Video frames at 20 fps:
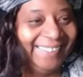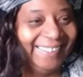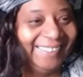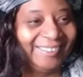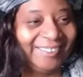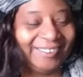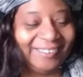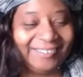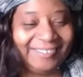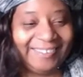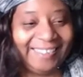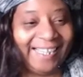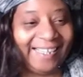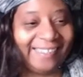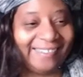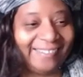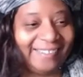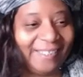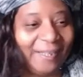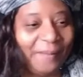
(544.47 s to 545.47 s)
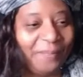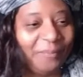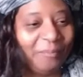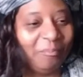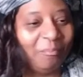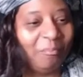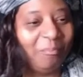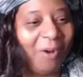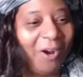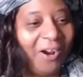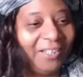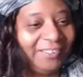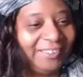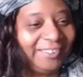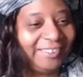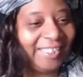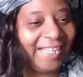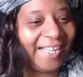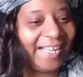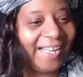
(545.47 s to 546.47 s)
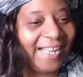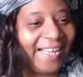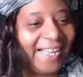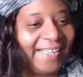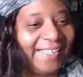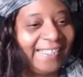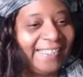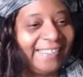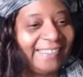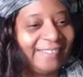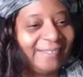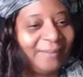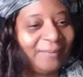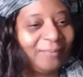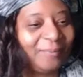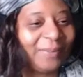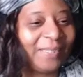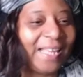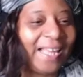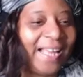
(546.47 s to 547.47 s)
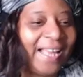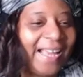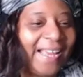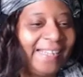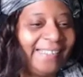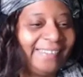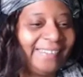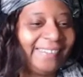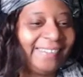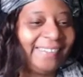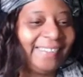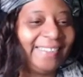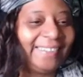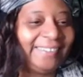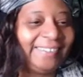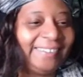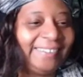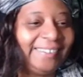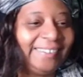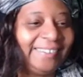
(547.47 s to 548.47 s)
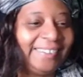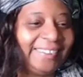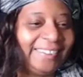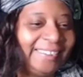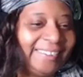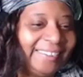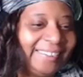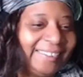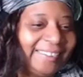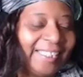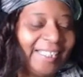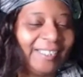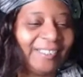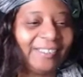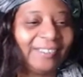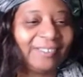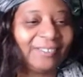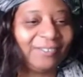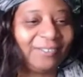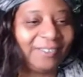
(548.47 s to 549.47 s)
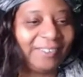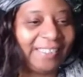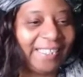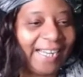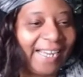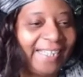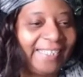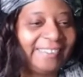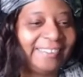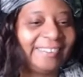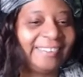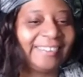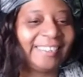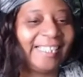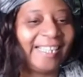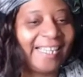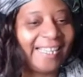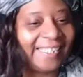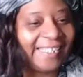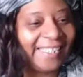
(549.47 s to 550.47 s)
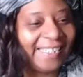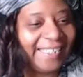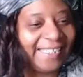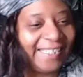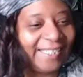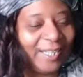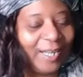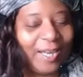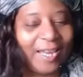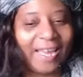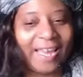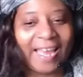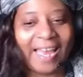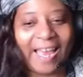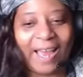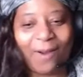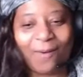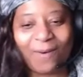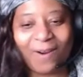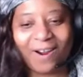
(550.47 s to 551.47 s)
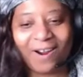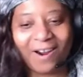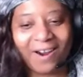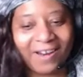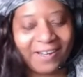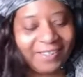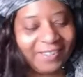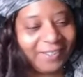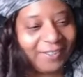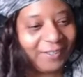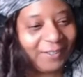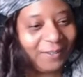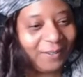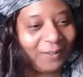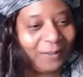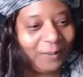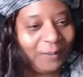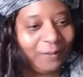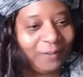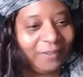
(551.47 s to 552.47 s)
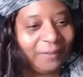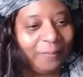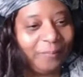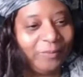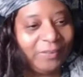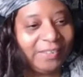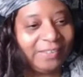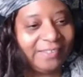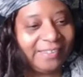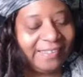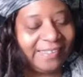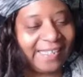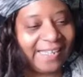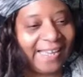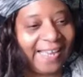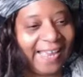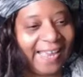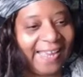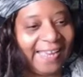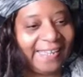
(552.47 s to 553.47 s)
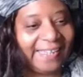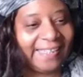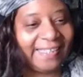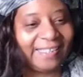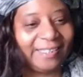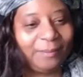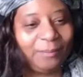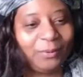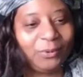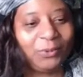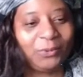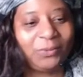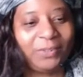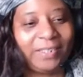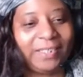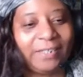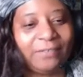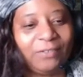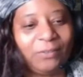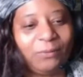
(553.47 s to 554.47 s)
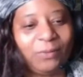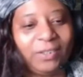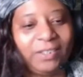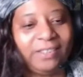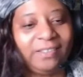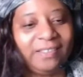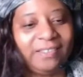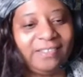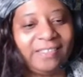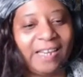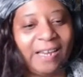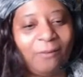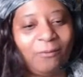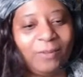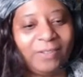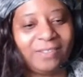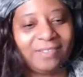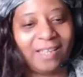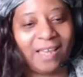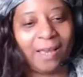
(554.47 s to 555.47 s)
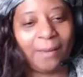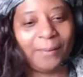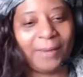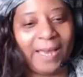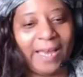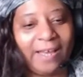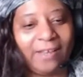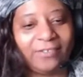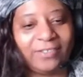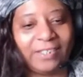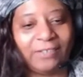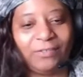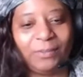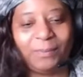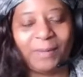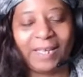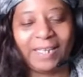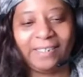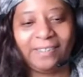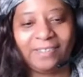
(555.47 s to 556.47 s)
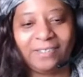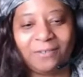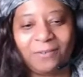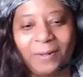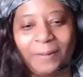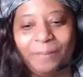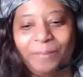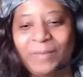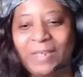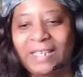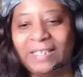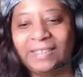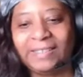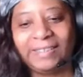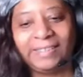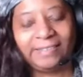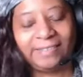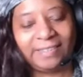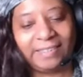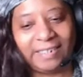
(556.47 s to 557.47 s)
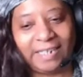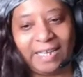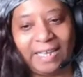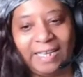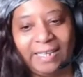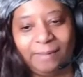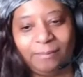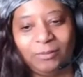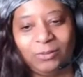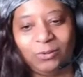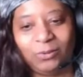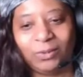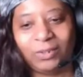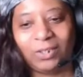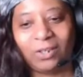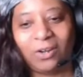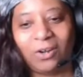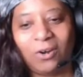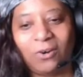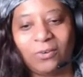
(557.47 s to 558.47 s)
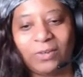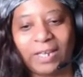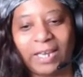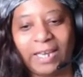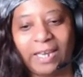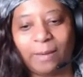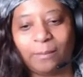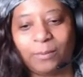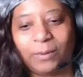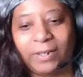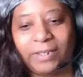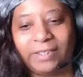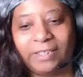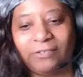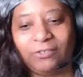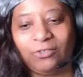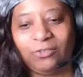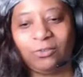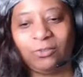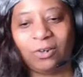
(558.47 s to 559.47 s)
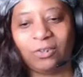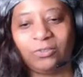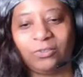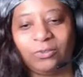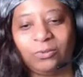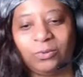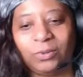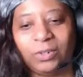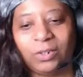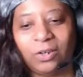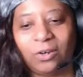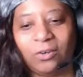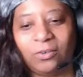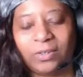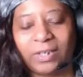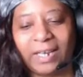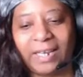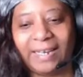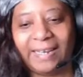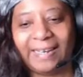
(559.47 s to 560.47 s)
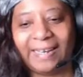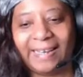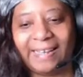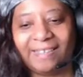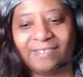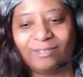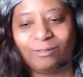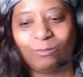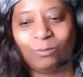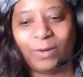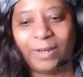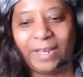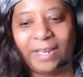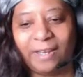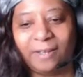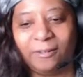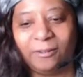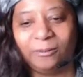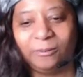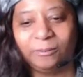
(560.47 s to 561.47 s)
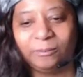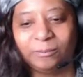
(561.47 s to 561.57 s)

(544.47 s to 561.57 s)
So, yes. Marsha is Blind Stitches Creations. Honey, how are you? She said, hey, Kelly Boo and everyone in the chat. What's up? How's everybody doing? Listen, I am doing okay. I pray that you are doing okay as well.